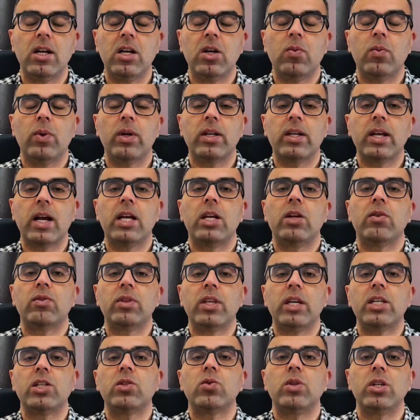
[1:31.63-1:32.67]
what kind of
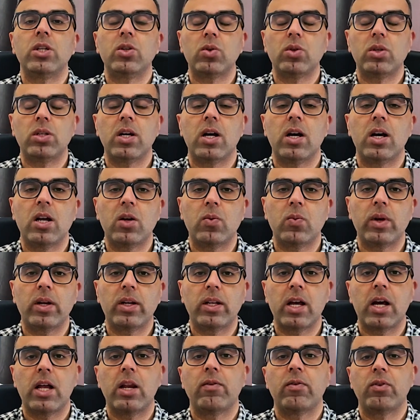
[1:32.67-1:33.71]
things you need to done, what
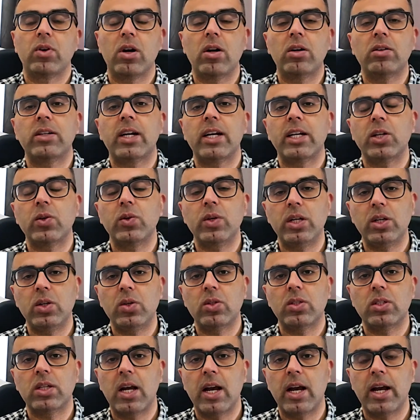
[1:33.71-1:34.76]
kind of contract you need to
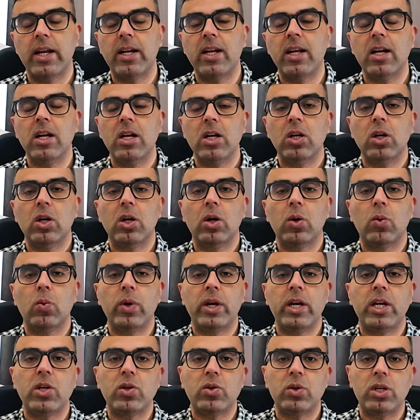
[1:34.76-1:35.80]
sign,
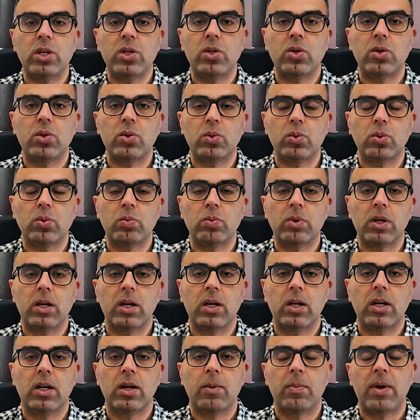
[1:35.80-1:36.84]
where you need to
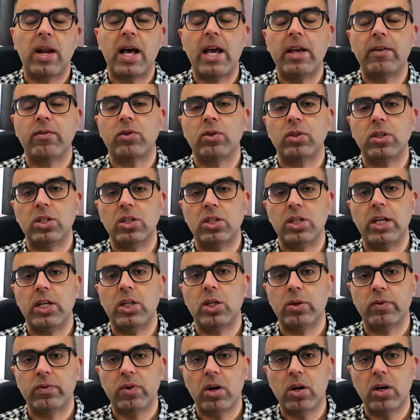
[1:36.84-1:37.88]
apply for the change
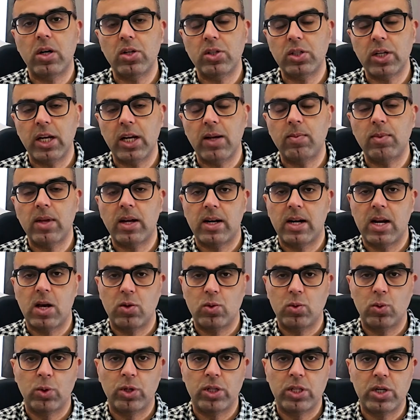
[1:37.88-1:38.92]
of ownership, that now
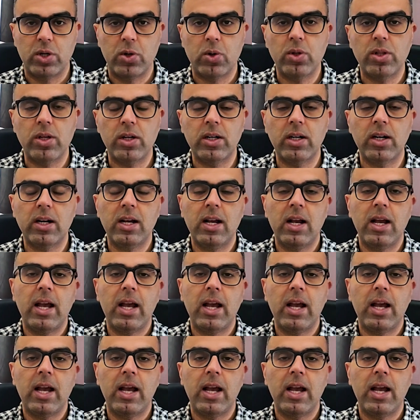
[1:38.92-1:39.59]
you are the owner,